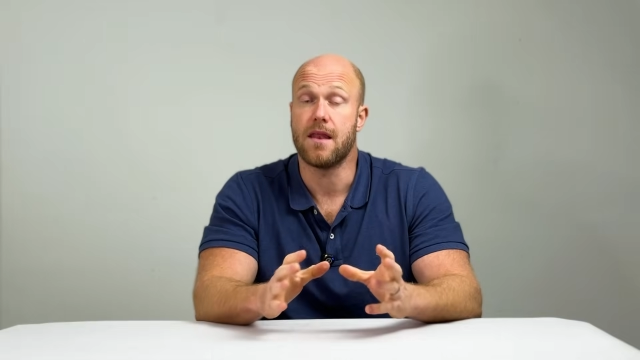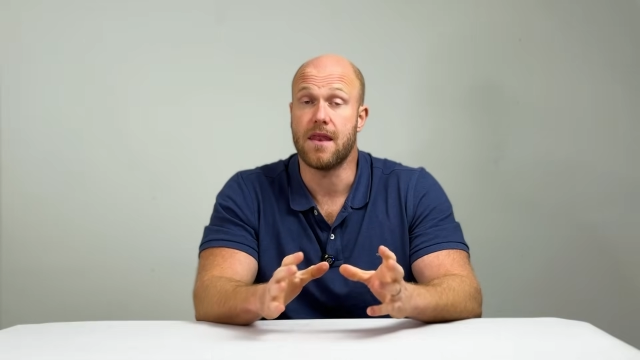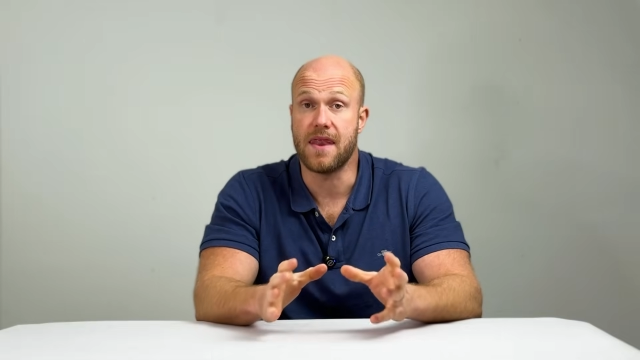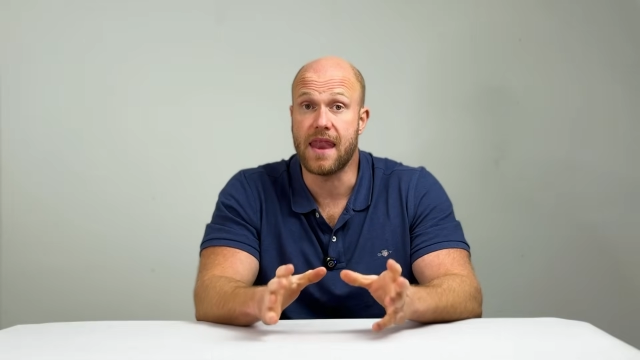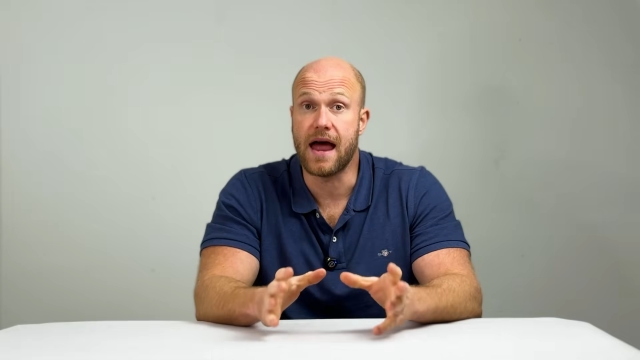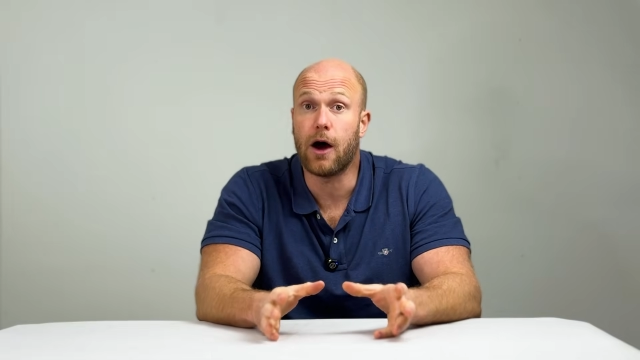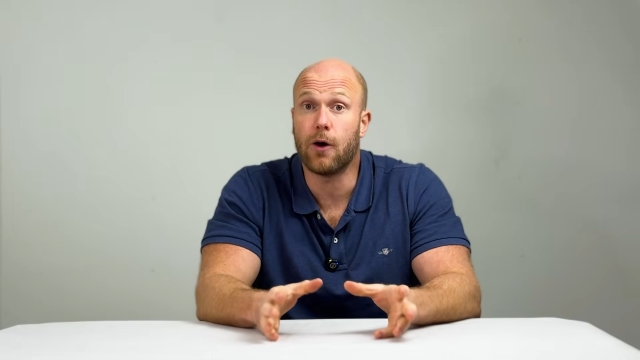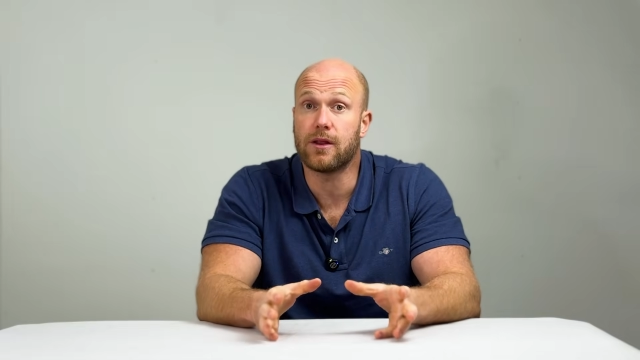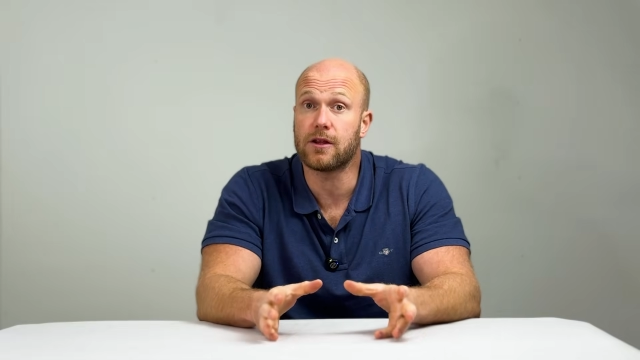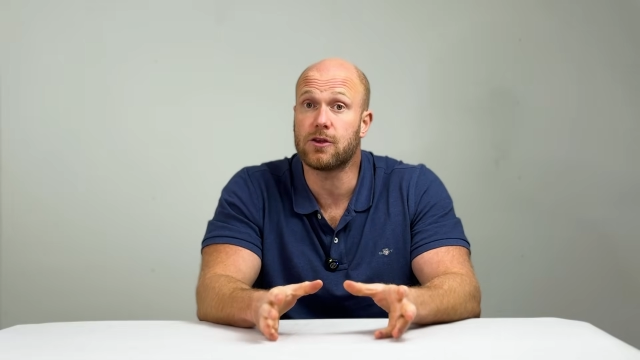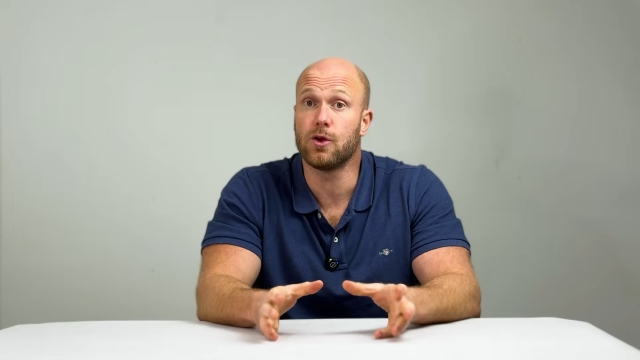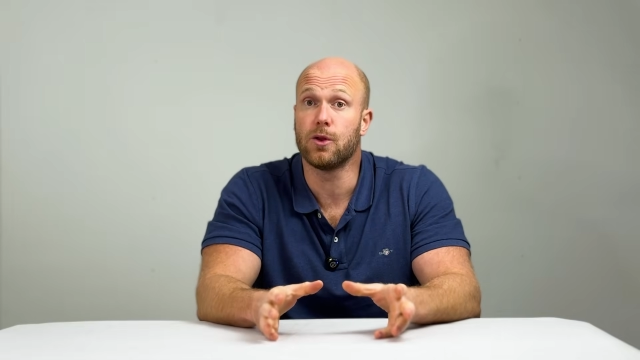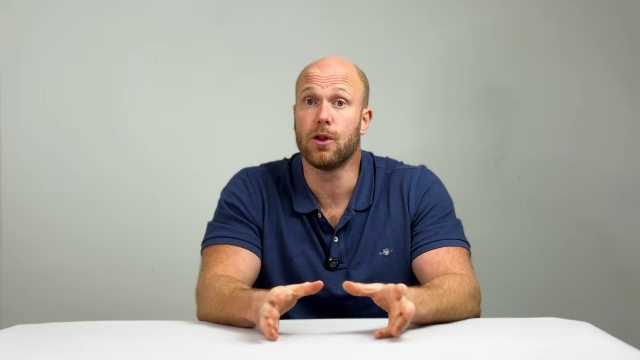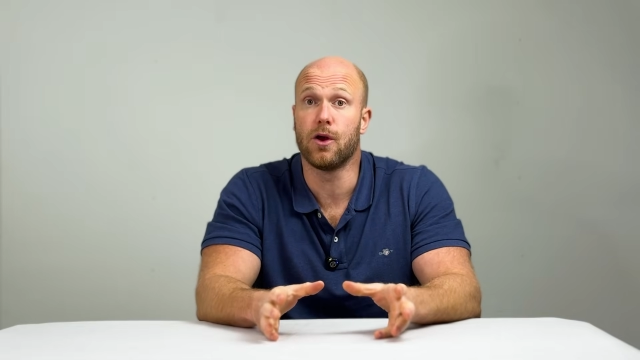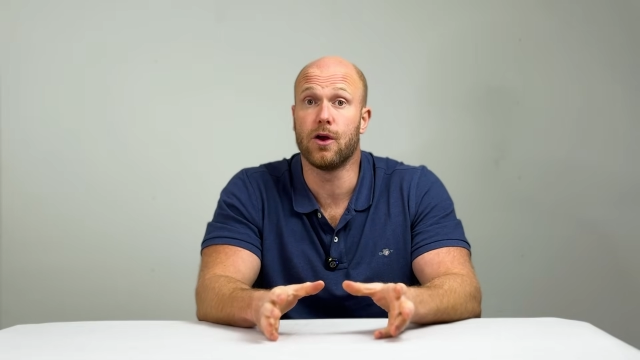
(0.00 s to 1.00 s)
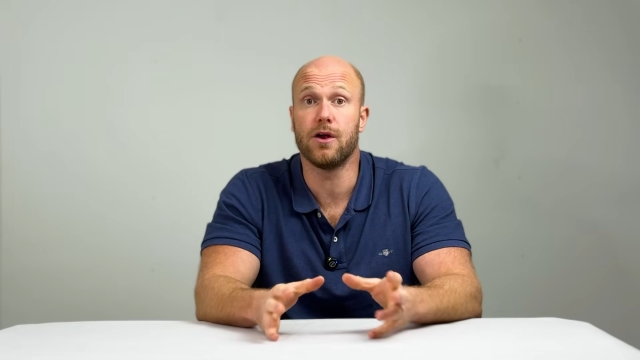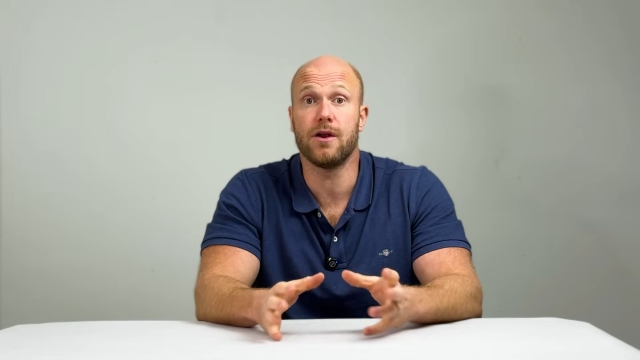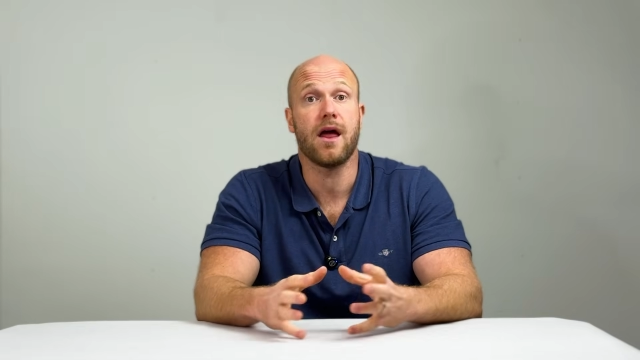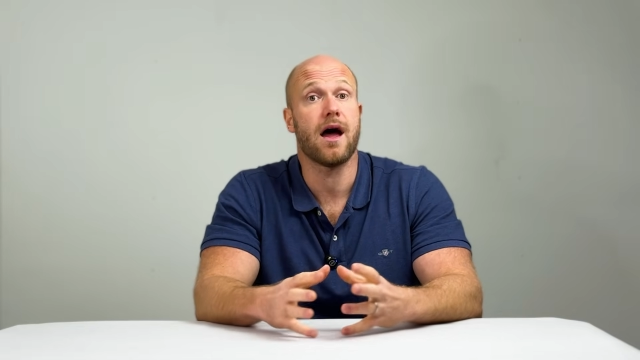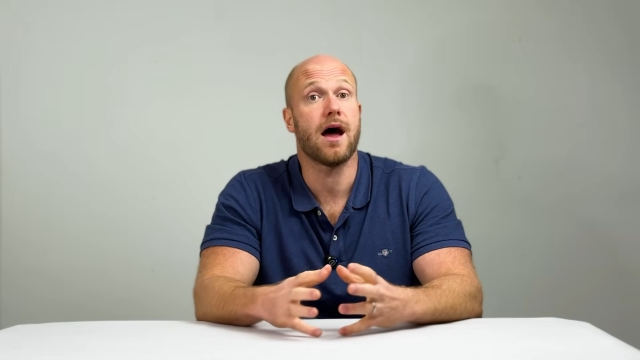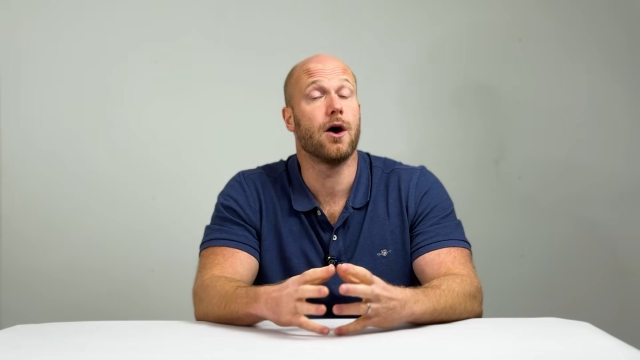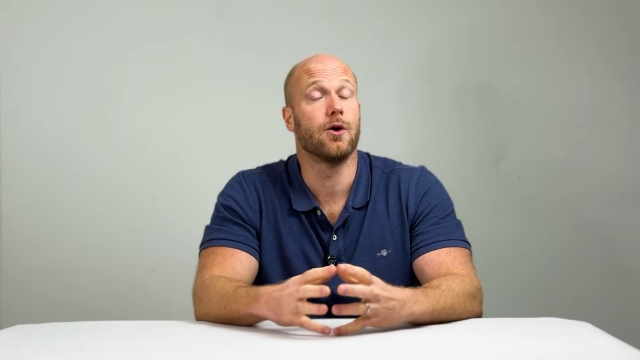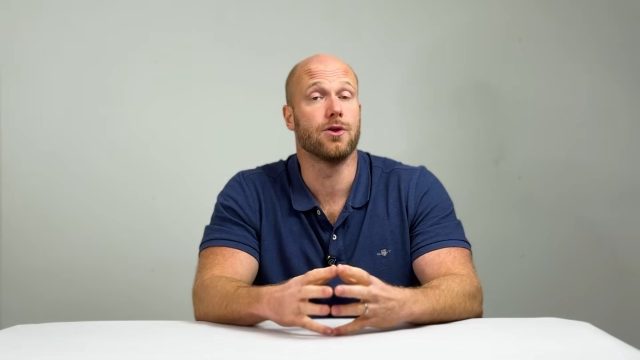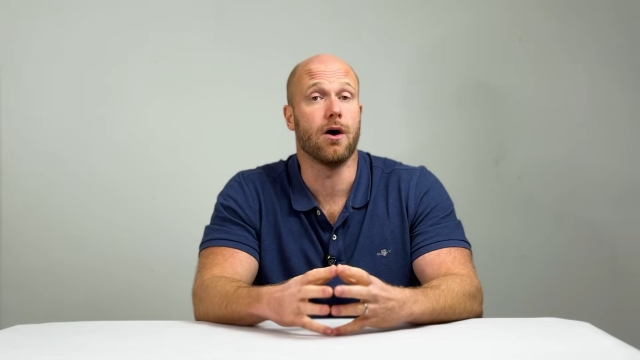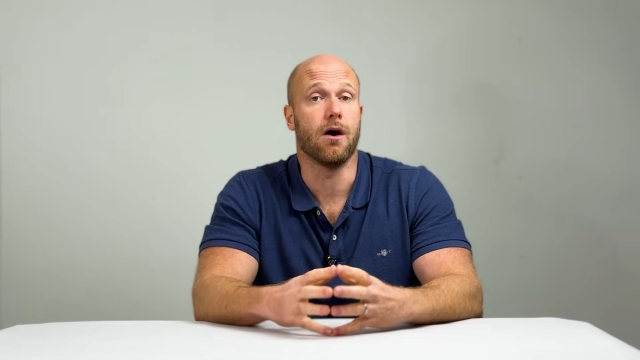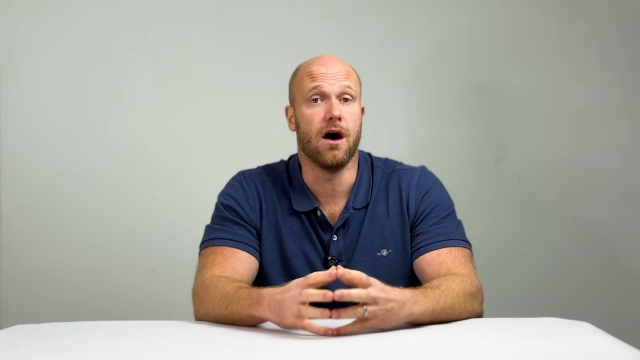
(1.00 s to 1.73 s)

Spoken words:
Now that you learn how the